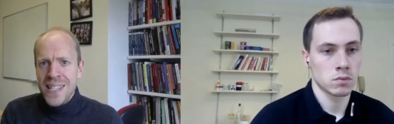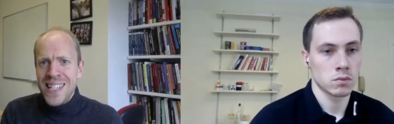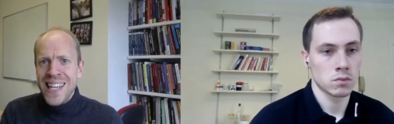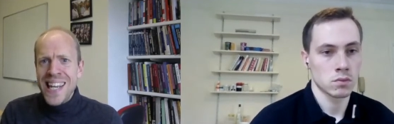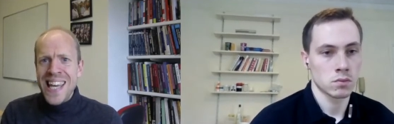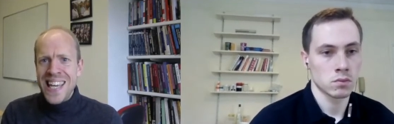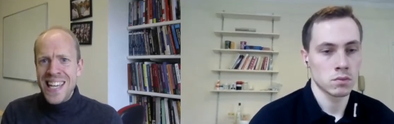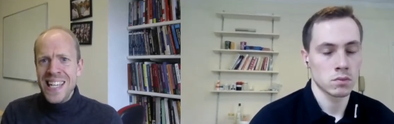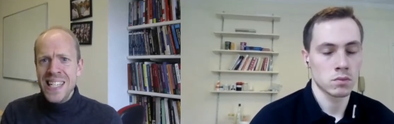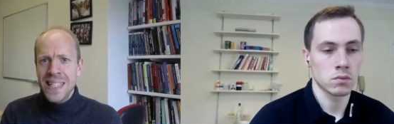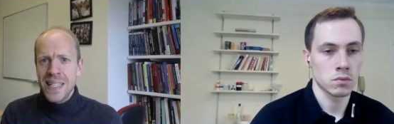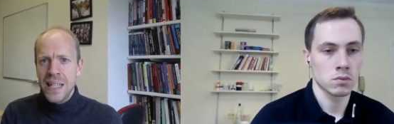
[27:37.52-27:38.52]
Speaker 1: to lead
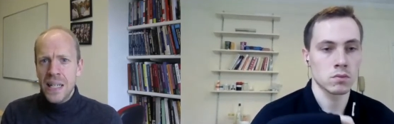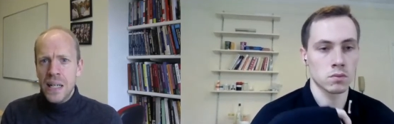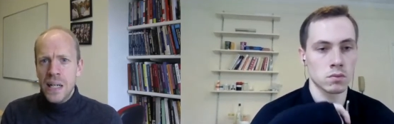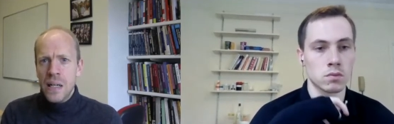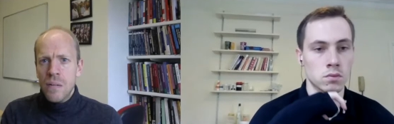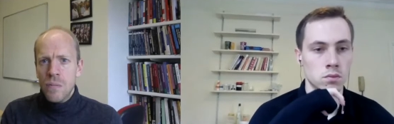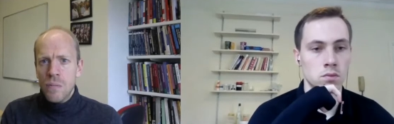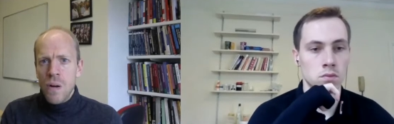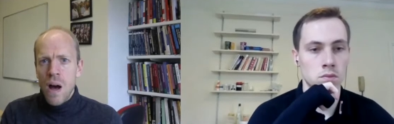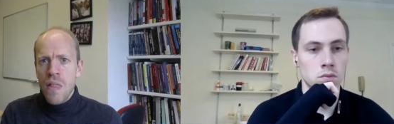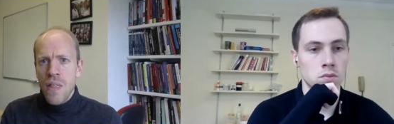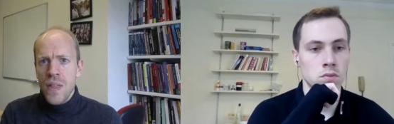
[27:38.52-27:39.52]

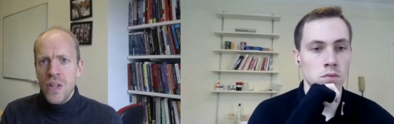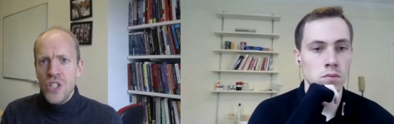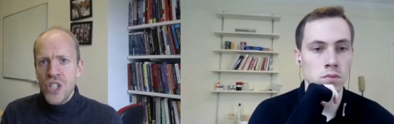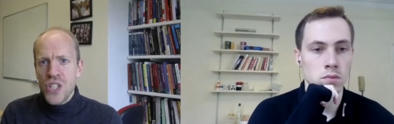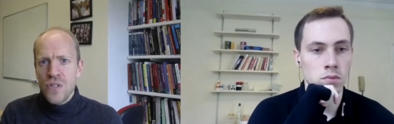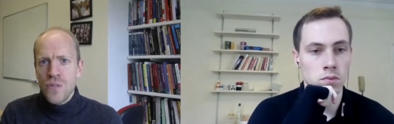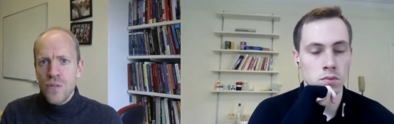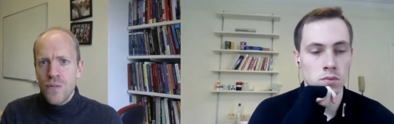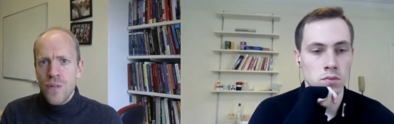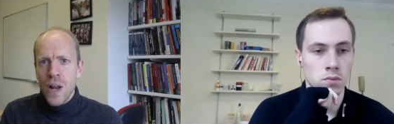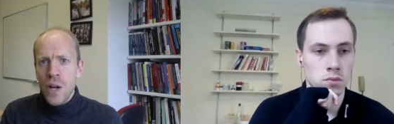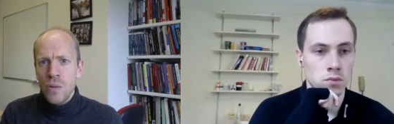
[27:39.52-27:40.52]
rather than just
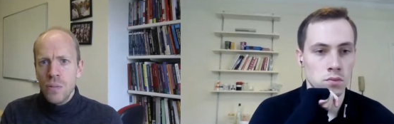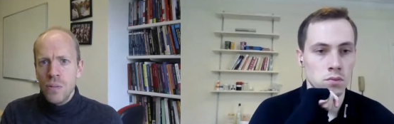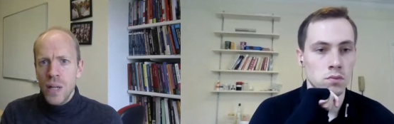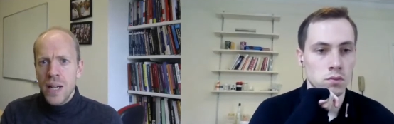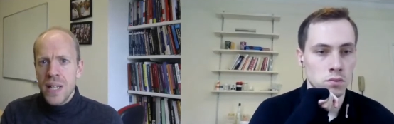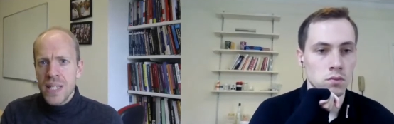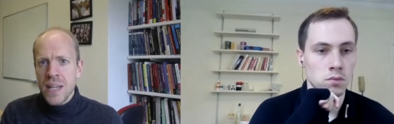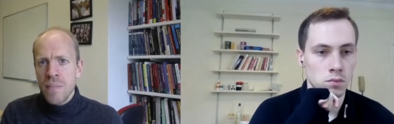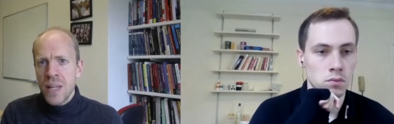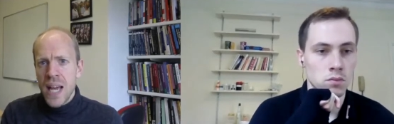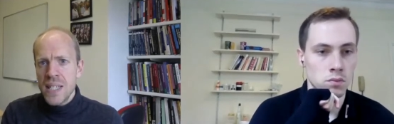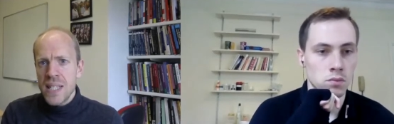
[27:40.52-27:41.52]
follow and in some
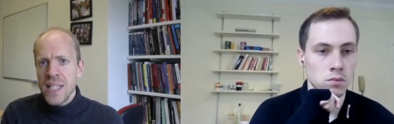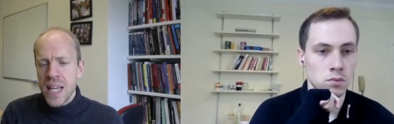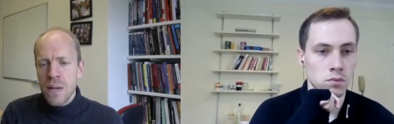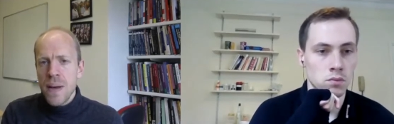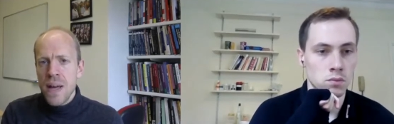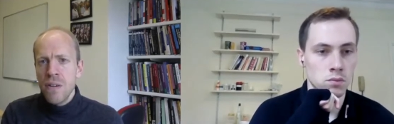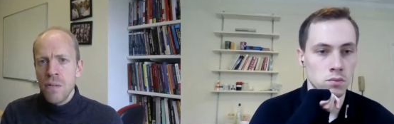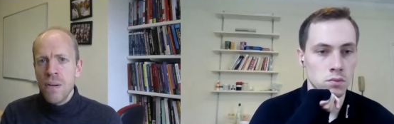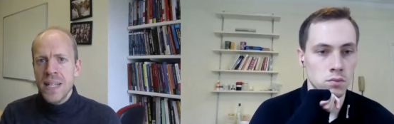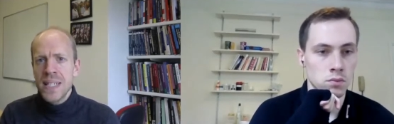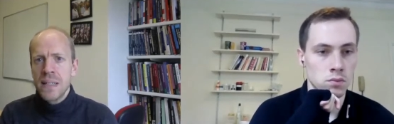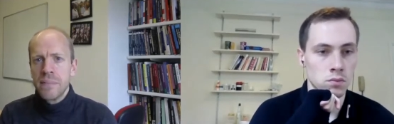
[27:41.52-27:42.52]
cases take a bit of a
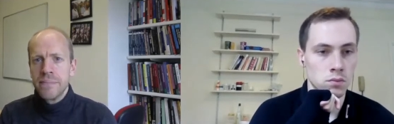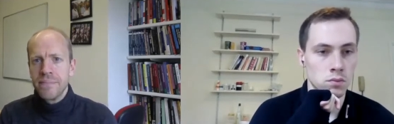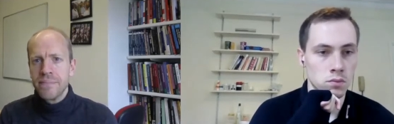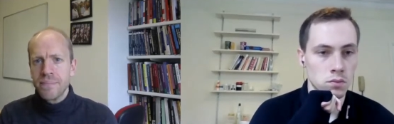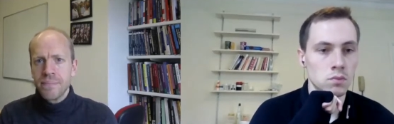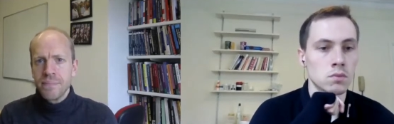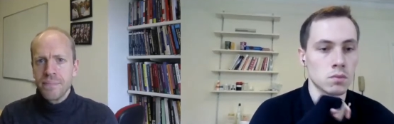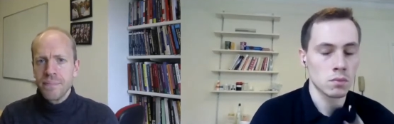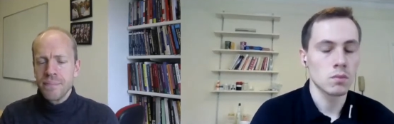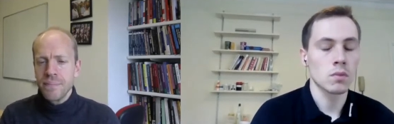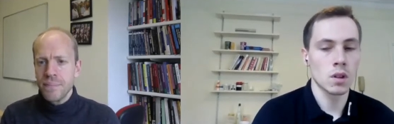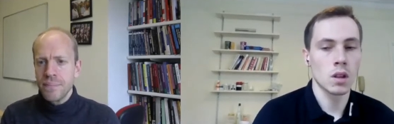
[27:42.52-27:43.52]
risk
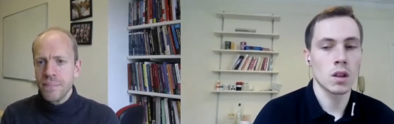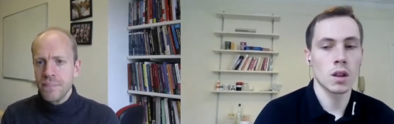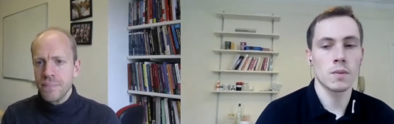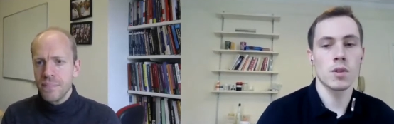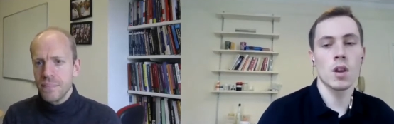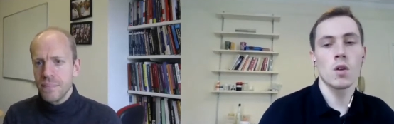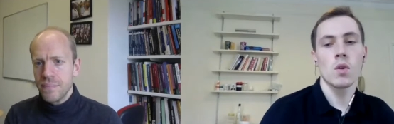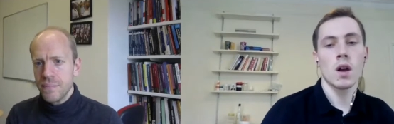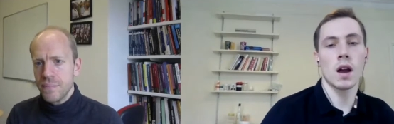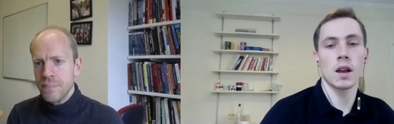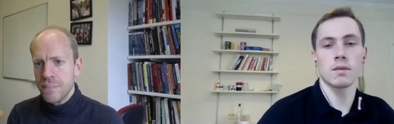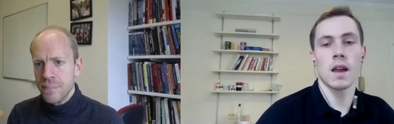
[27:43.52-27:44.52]
Speaker 2: okay so
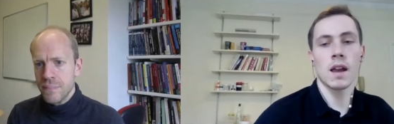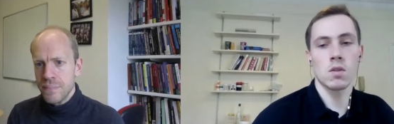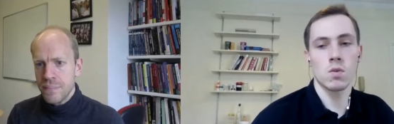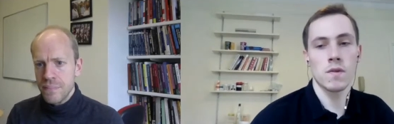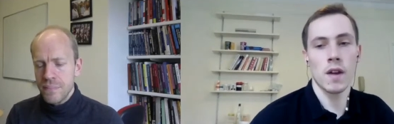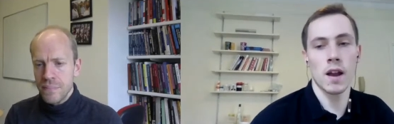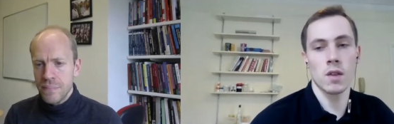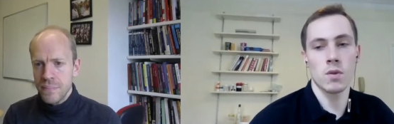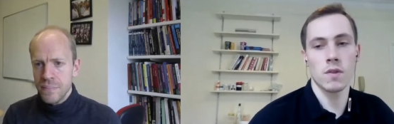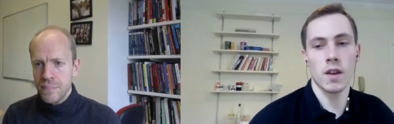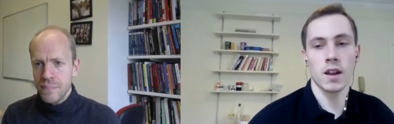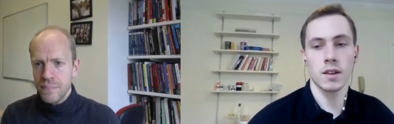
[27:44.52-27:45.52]
uh, as we've as
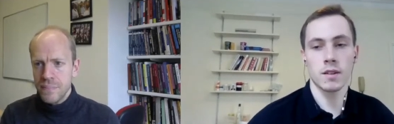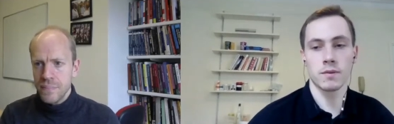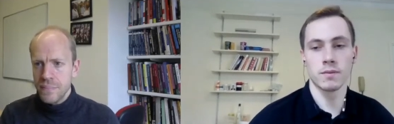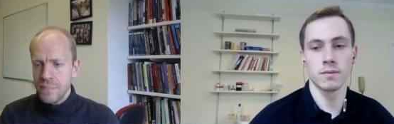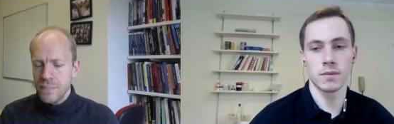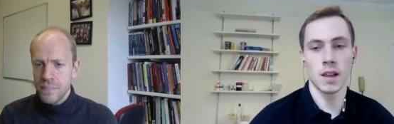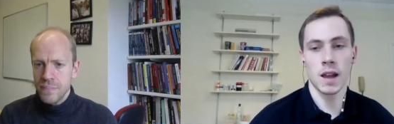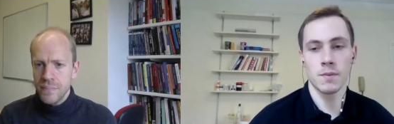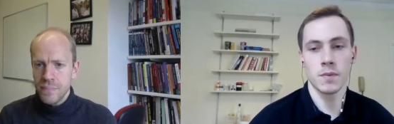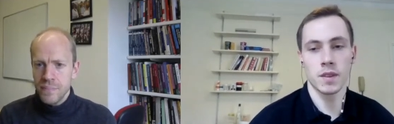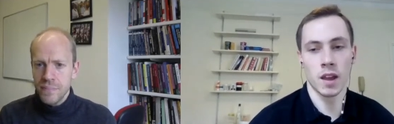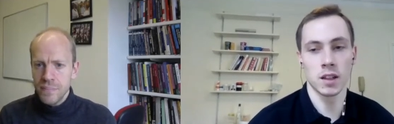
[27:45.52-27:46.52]
we've kind of
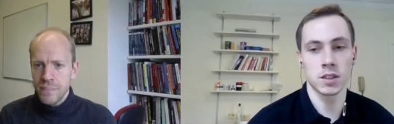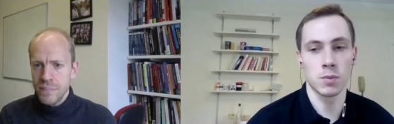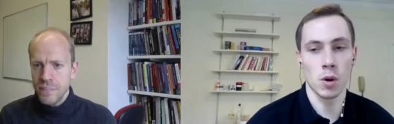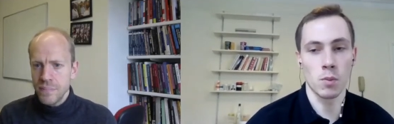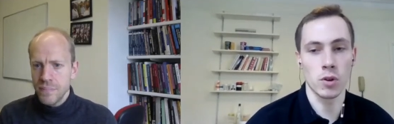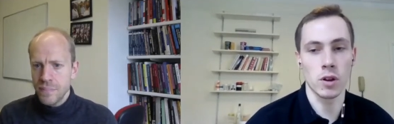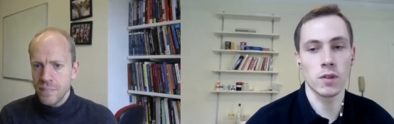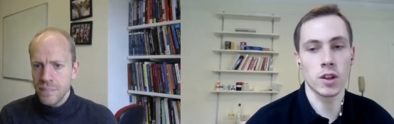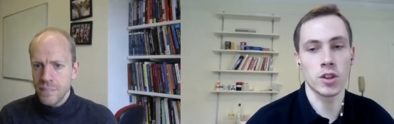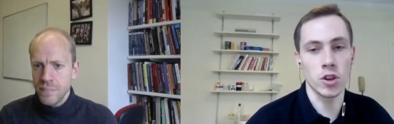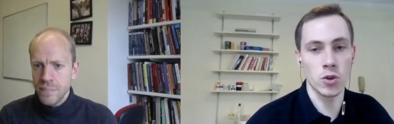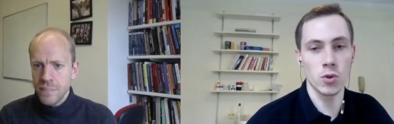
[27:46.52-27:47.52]
um, touched upon briefly,
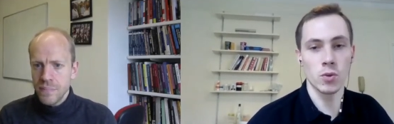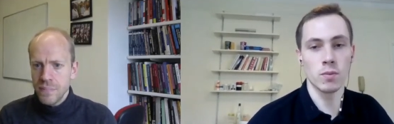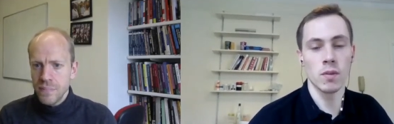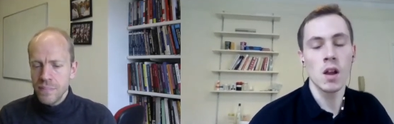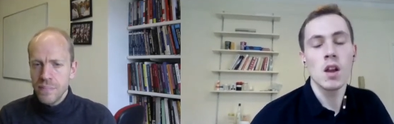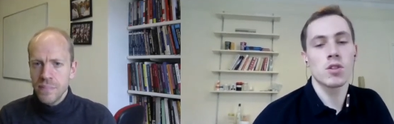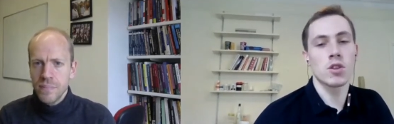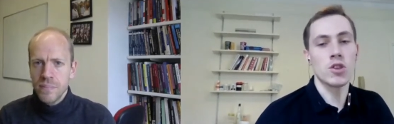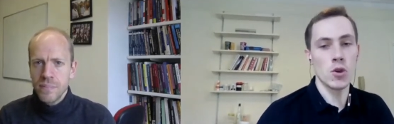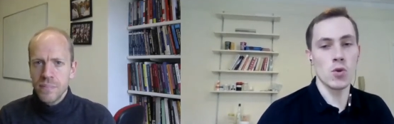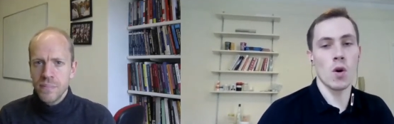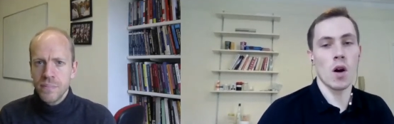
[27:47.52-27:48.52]
you so
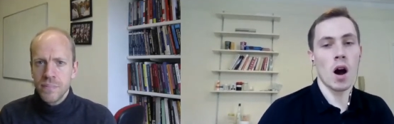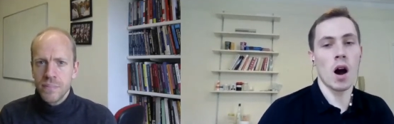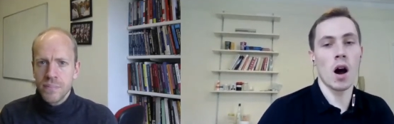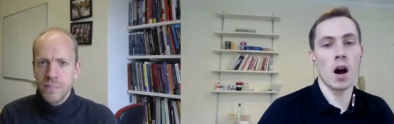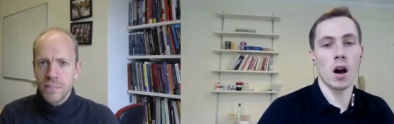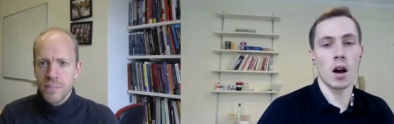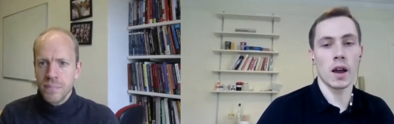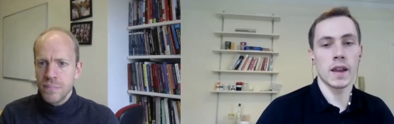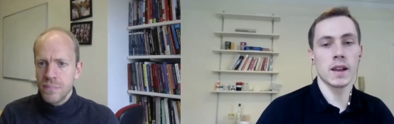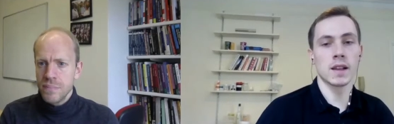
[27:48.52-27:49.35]
you are in a